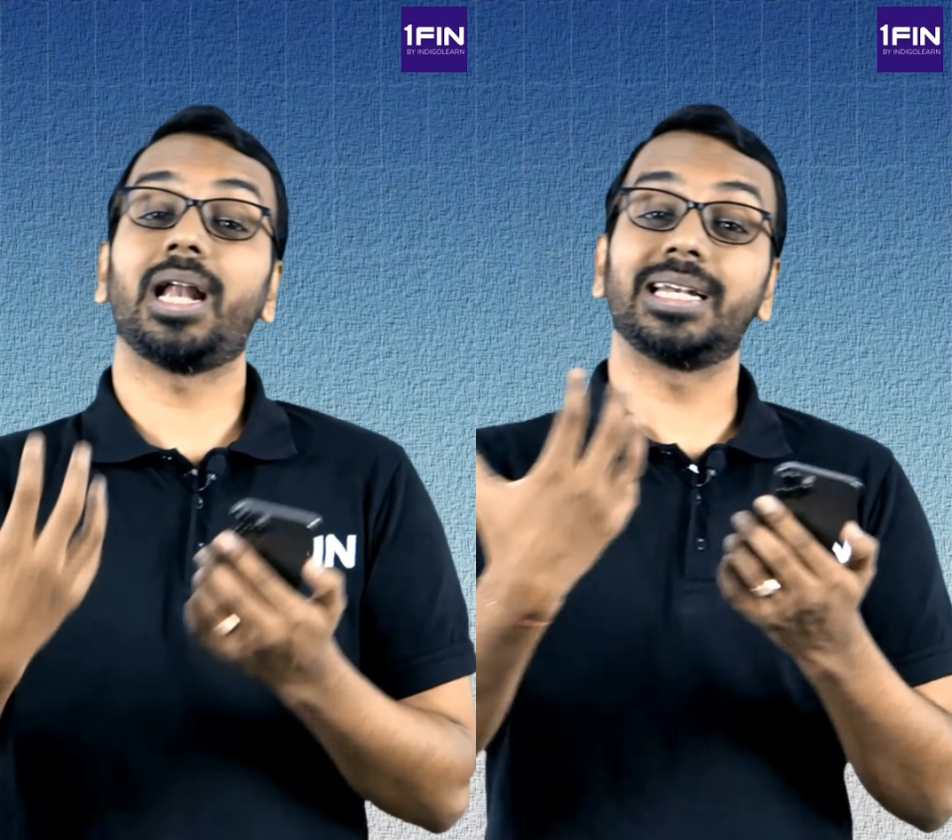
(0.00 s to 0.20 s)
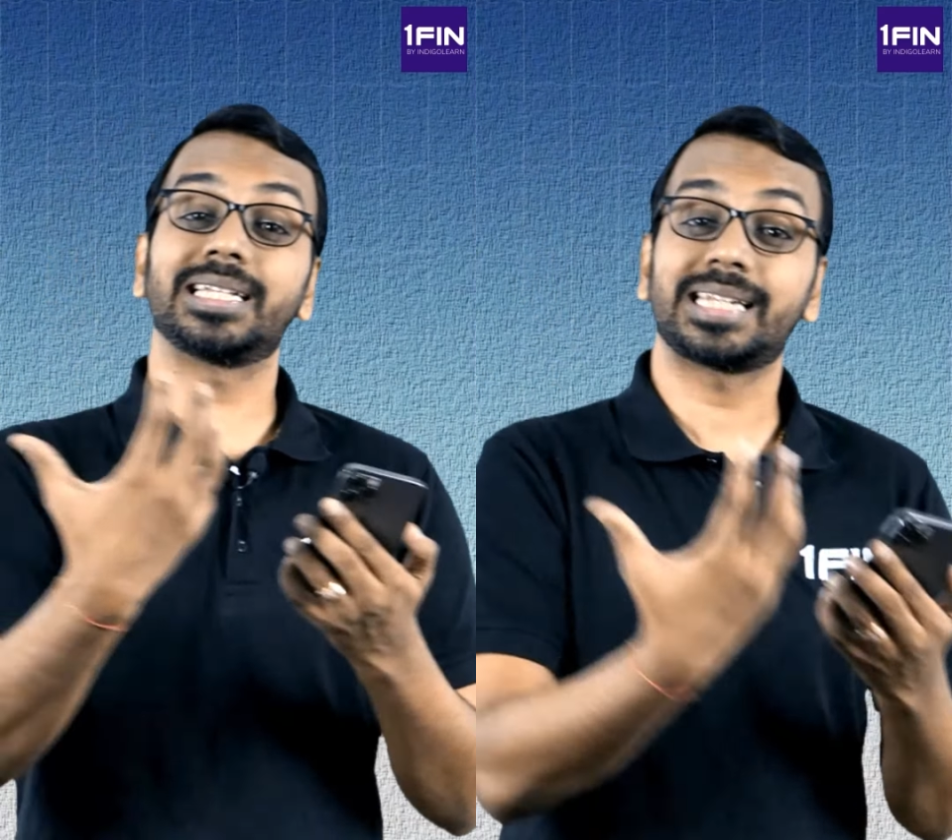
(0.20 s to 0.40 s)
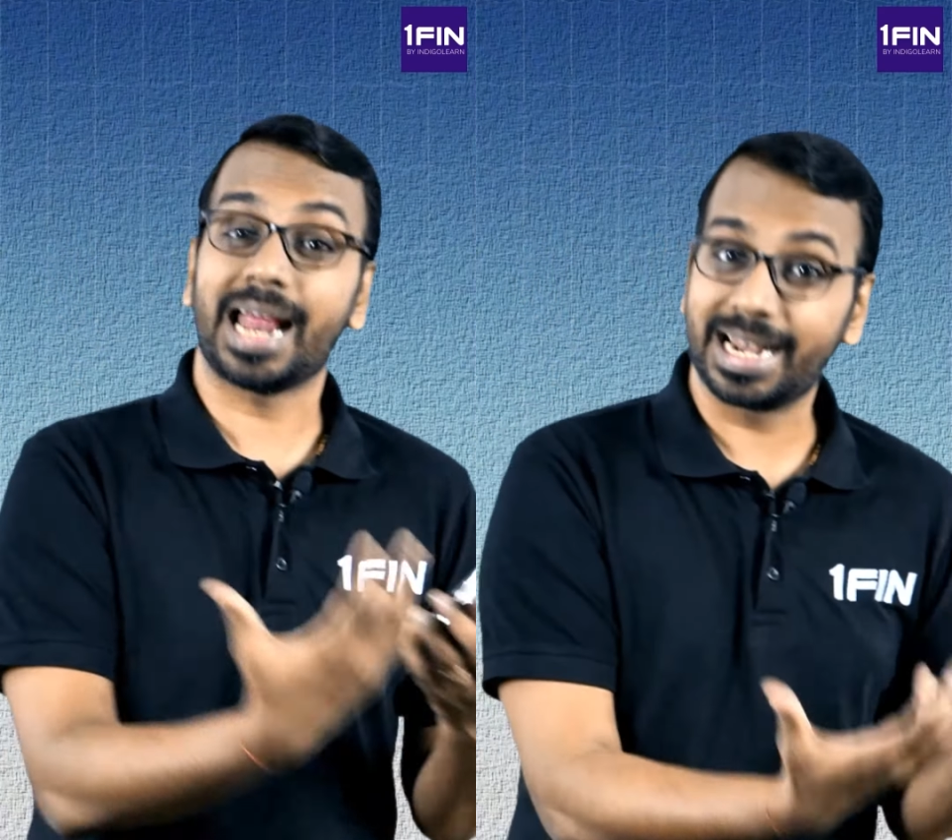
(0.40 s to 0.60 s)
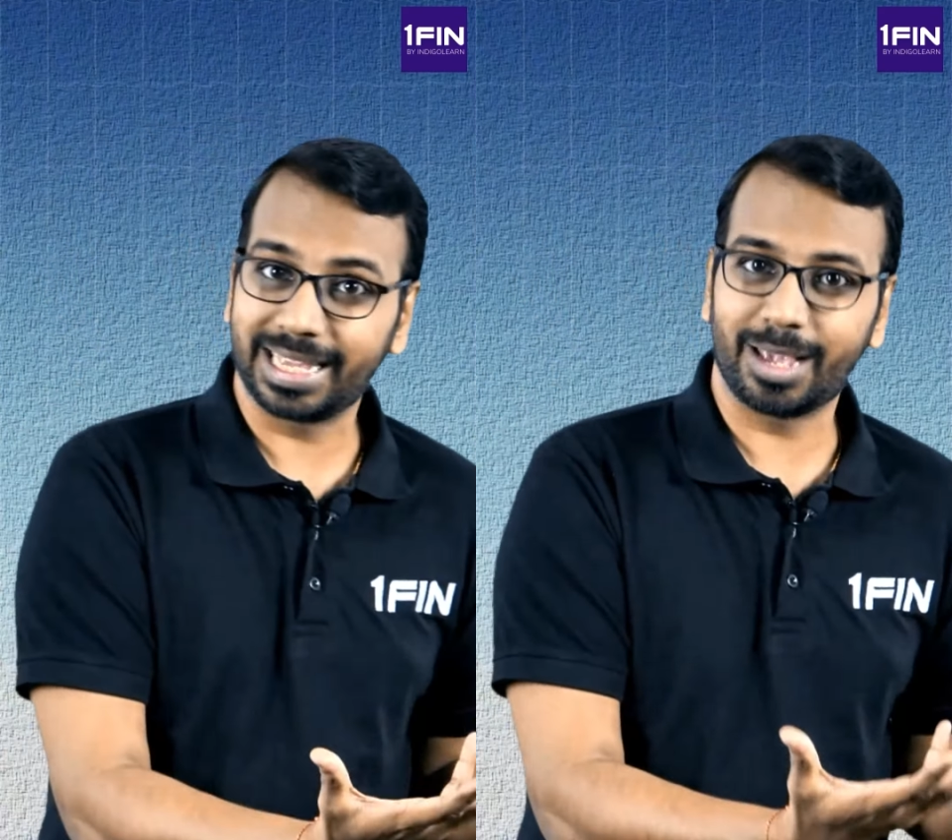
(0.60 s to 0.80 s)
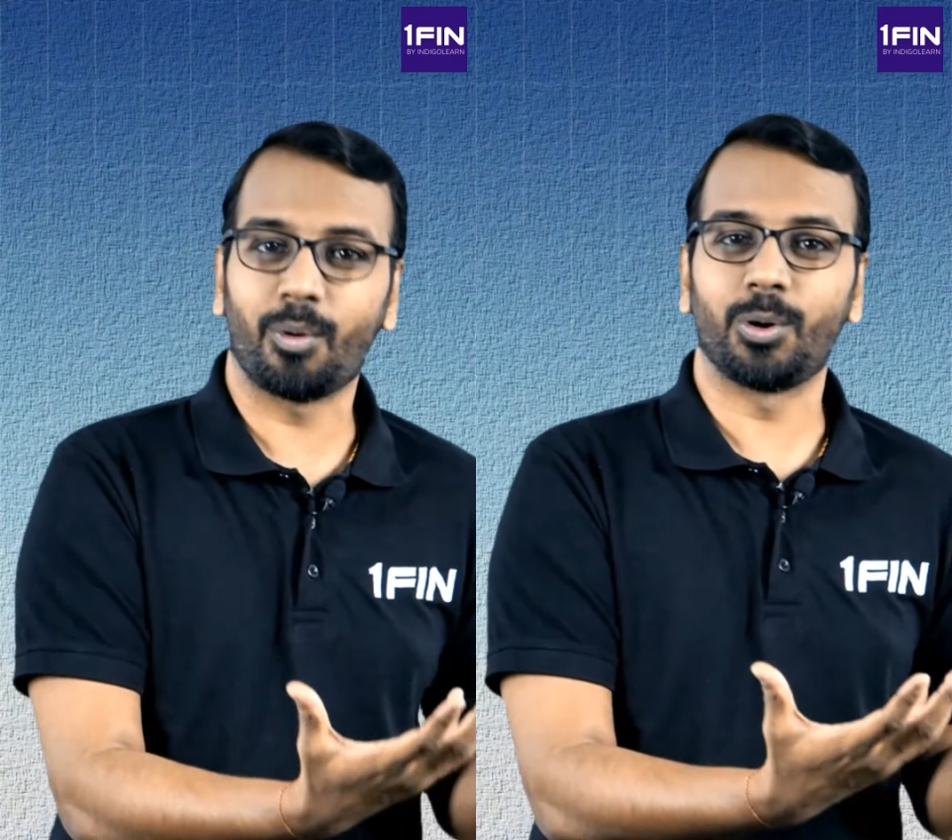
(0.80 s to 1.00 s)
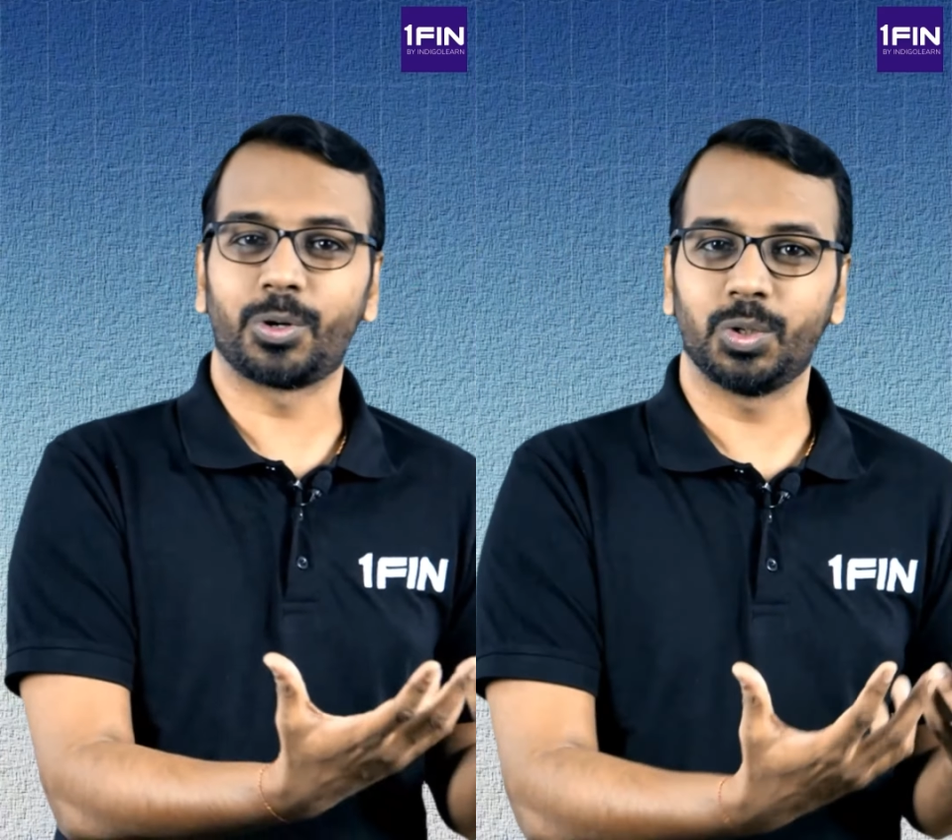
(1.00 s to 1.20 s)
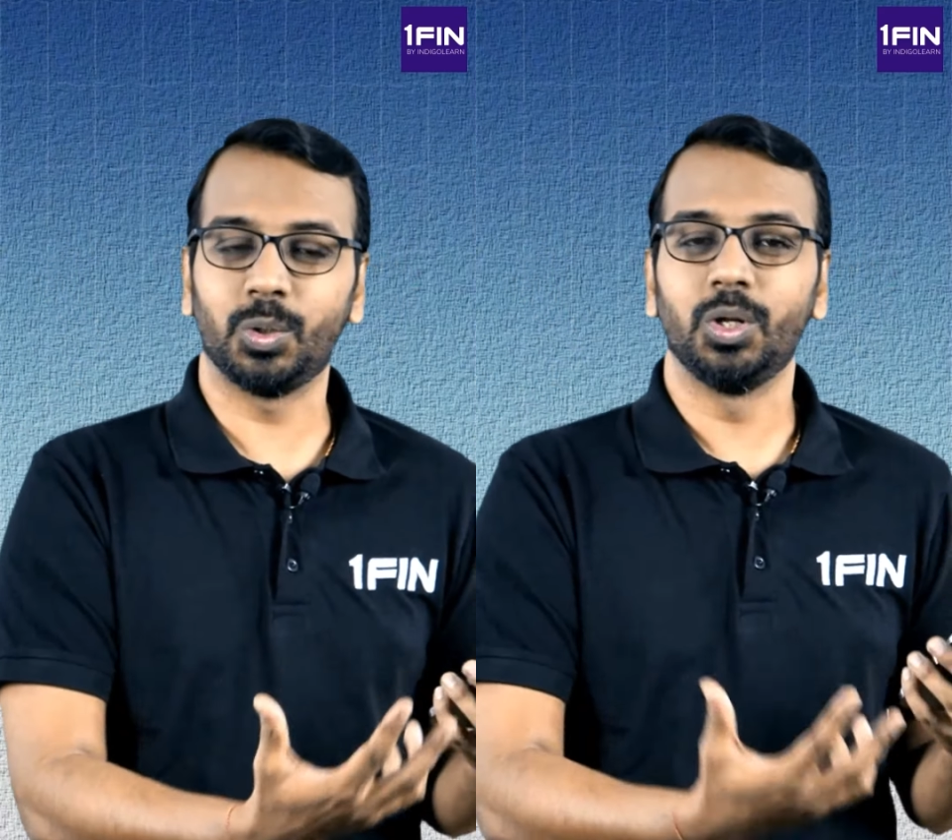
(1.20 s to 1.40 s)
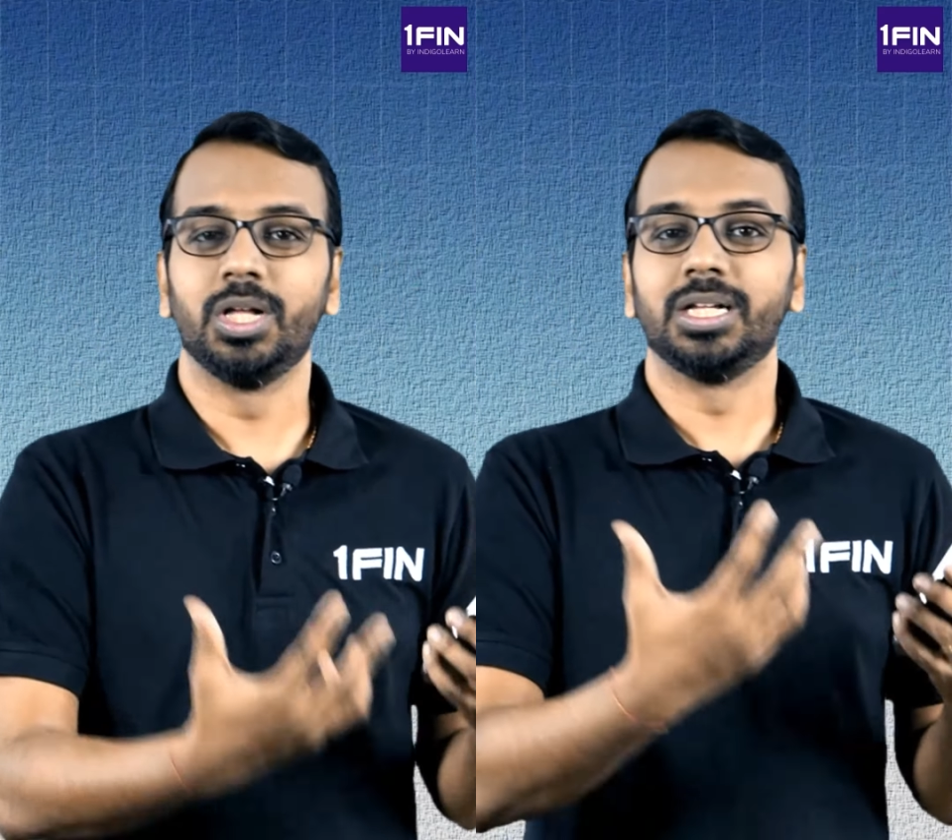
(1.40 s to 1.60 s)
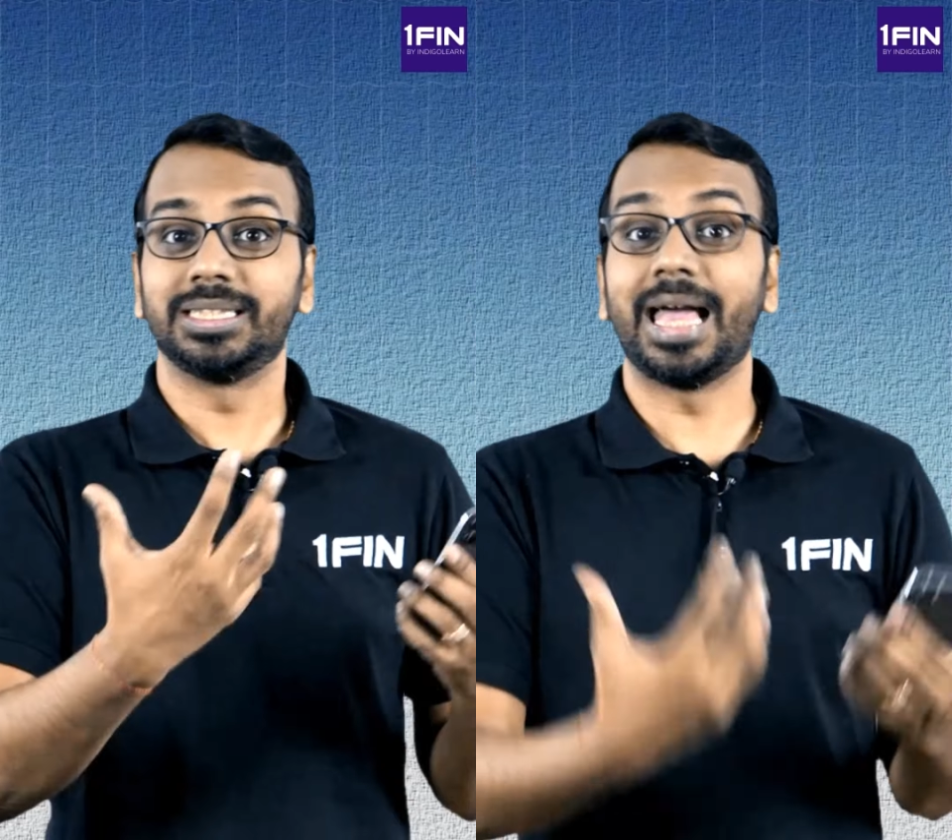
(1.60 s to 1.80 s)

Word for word: understanding about you